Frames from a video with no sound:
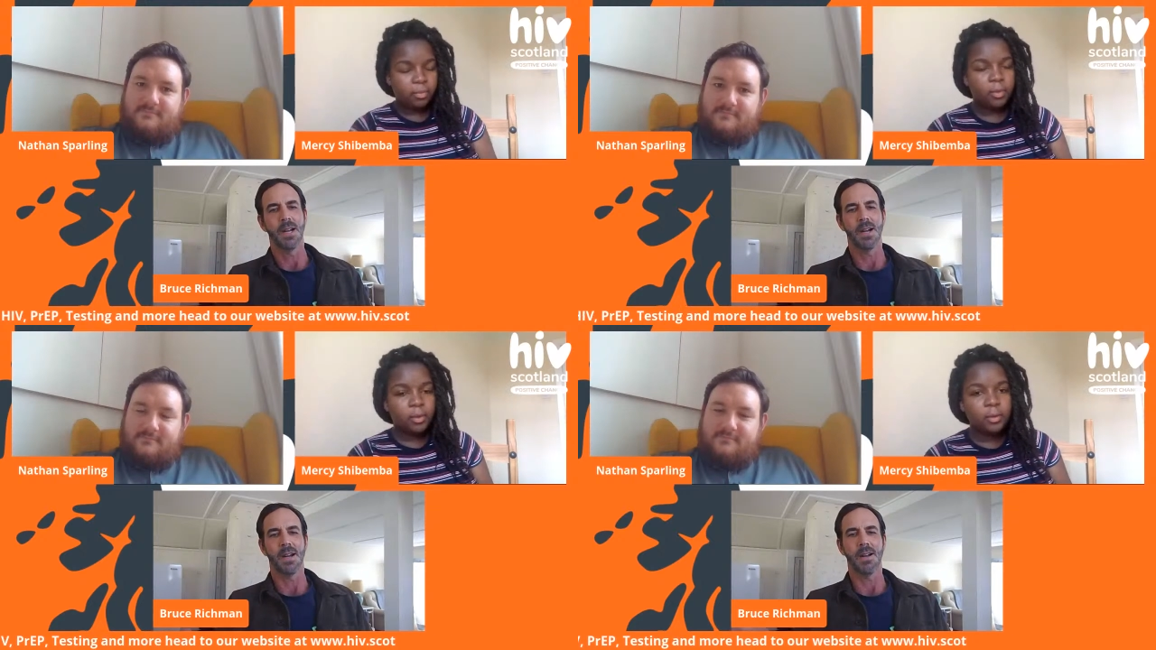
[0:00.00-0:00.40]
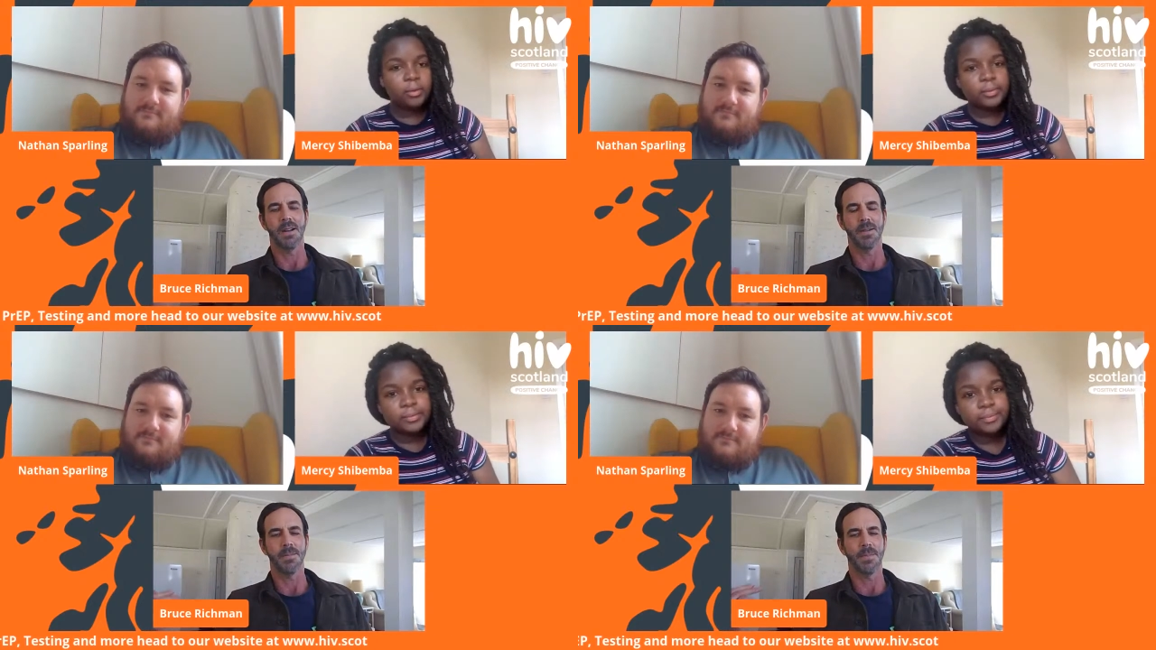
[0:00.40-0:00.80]

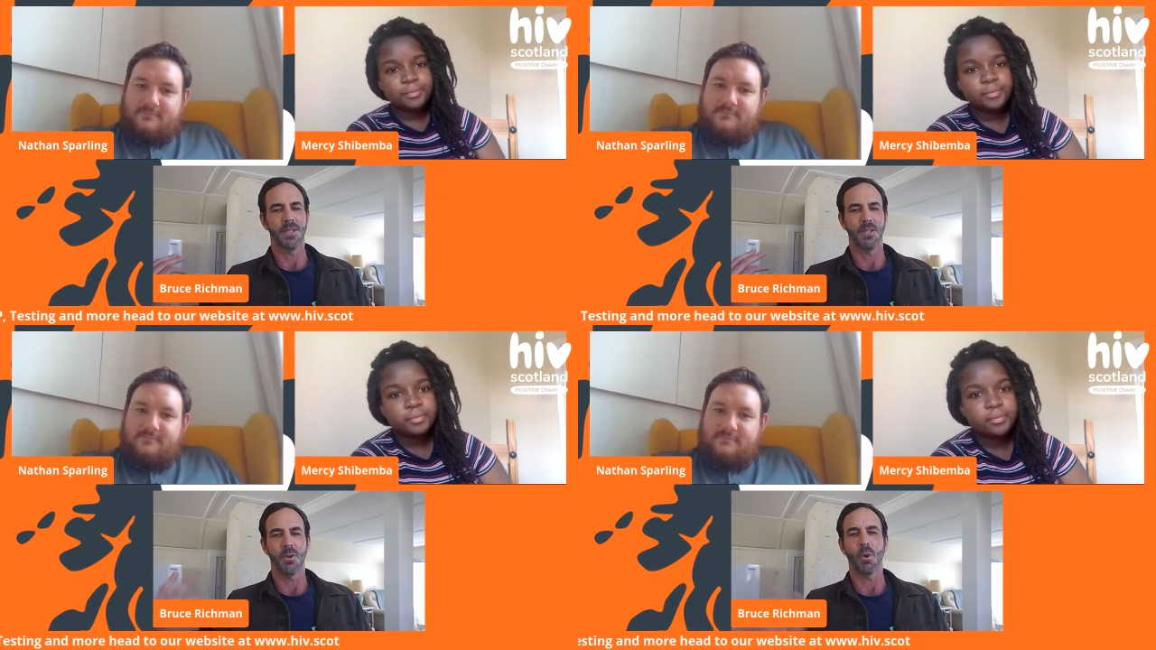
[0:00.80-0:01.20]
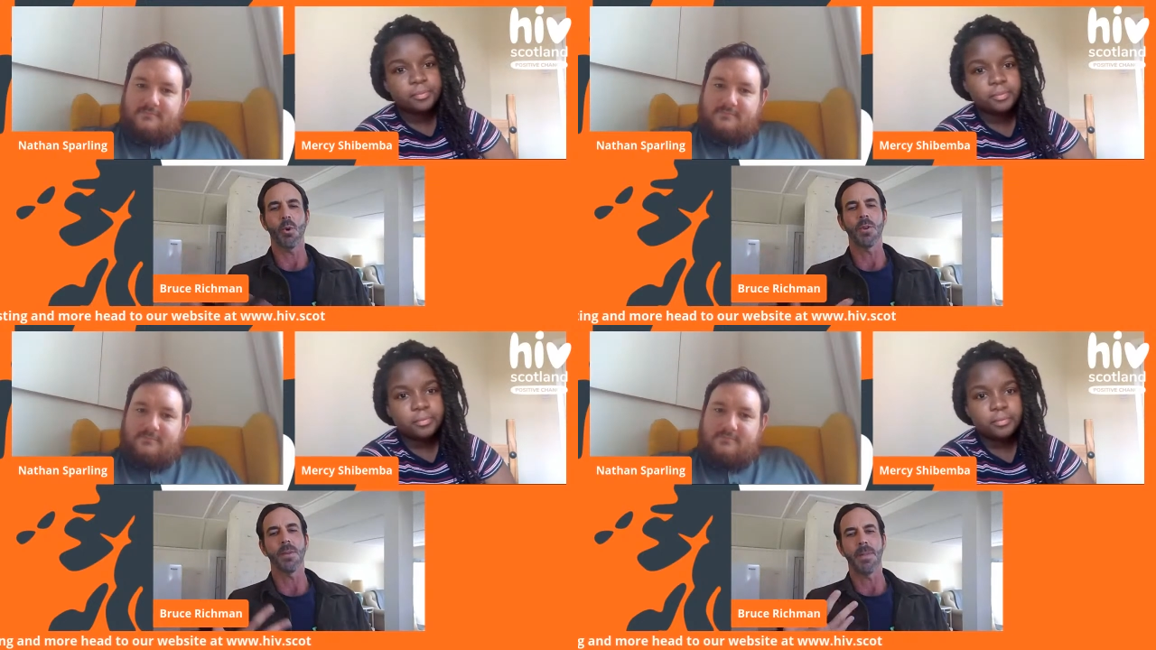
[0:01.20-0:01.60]
Speaker 1: um, you know,
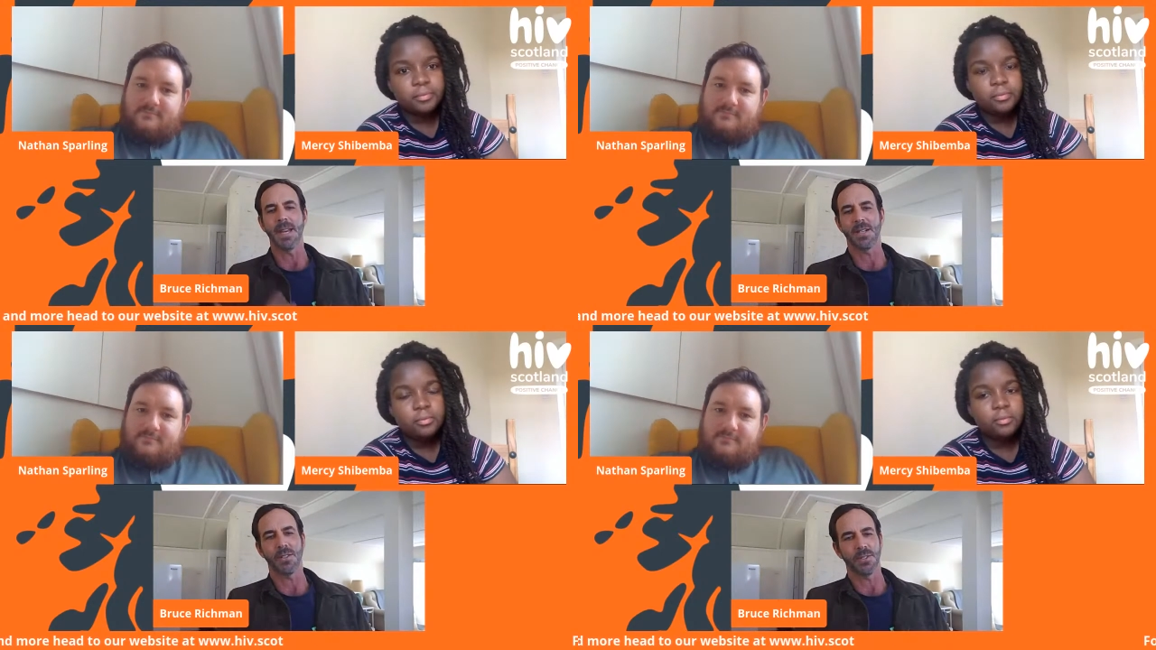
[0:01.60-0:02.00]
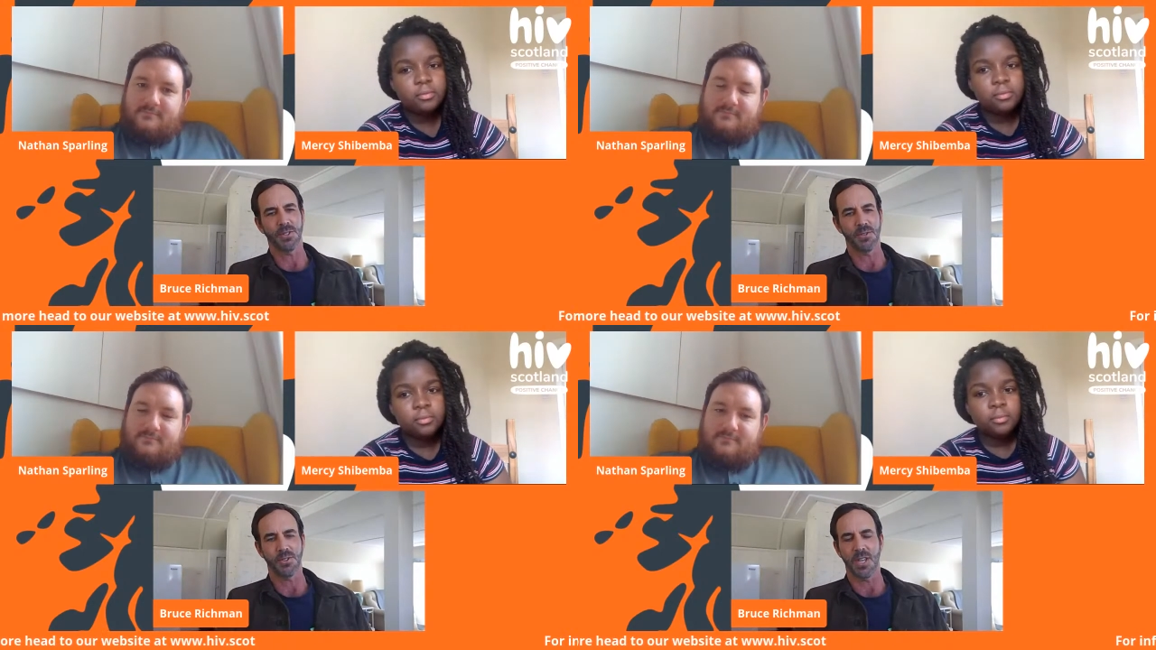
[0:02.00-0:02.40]
or the medical
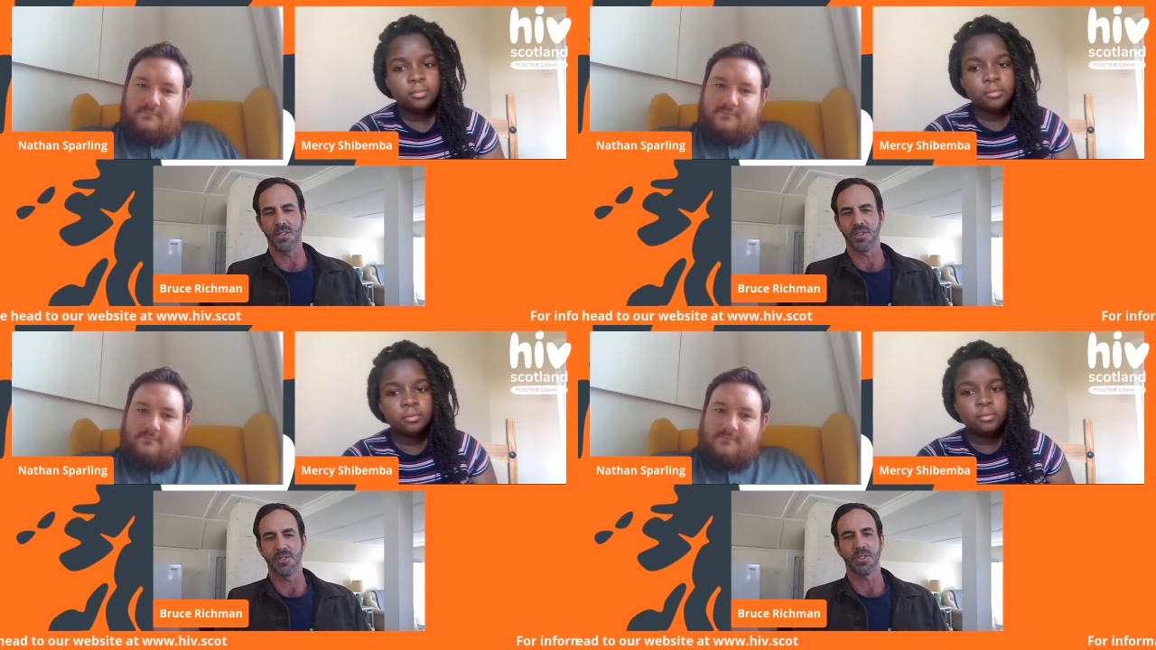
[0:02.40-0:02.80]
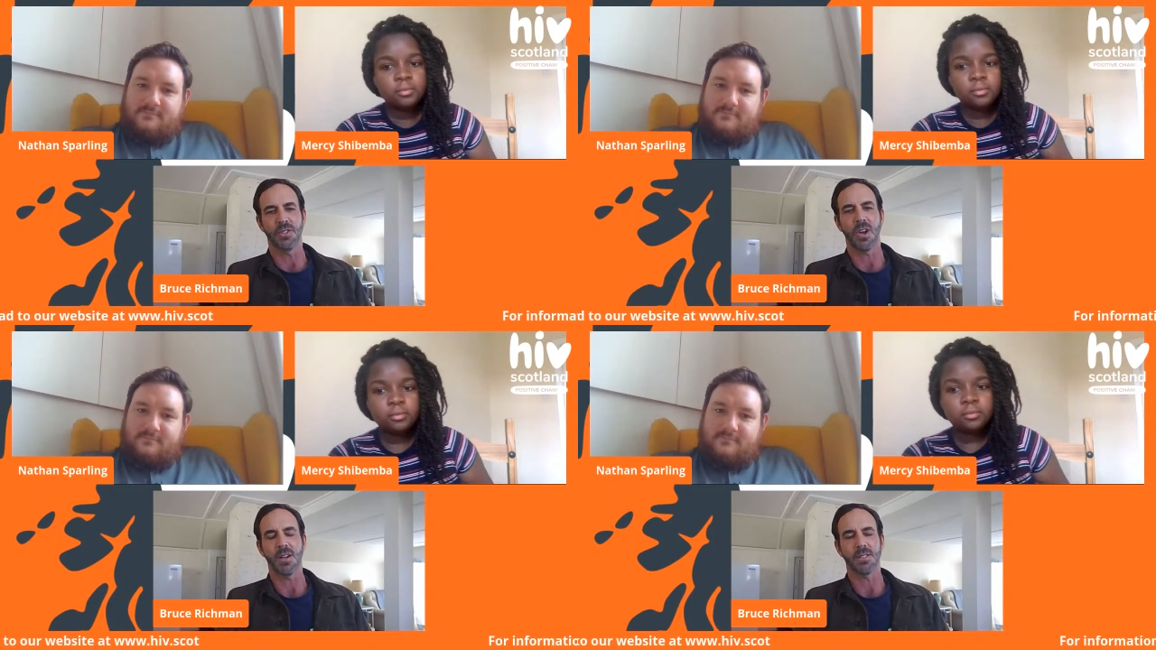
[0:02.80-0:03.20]
associations to
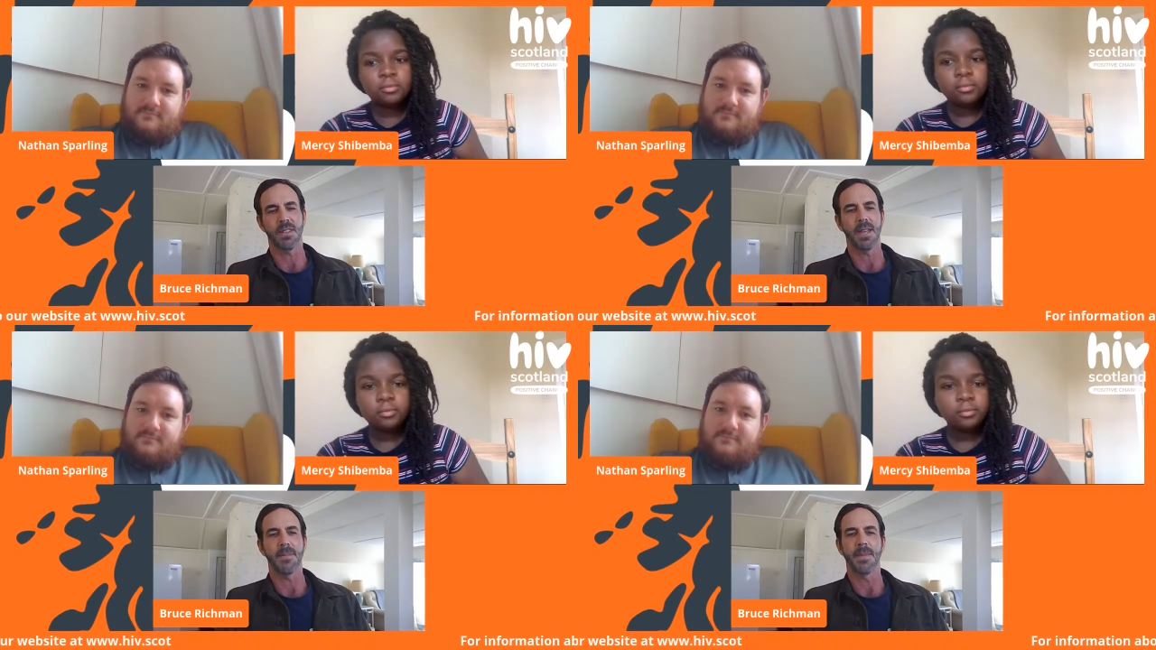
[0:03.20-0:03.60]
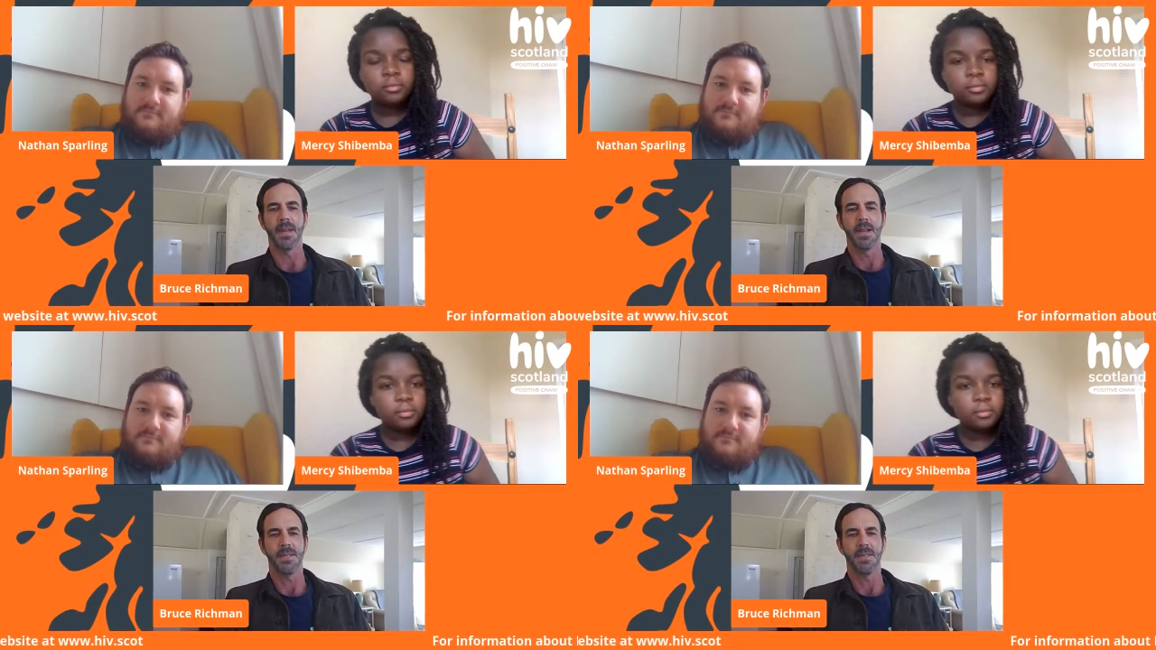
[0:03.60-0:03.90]
talk to them.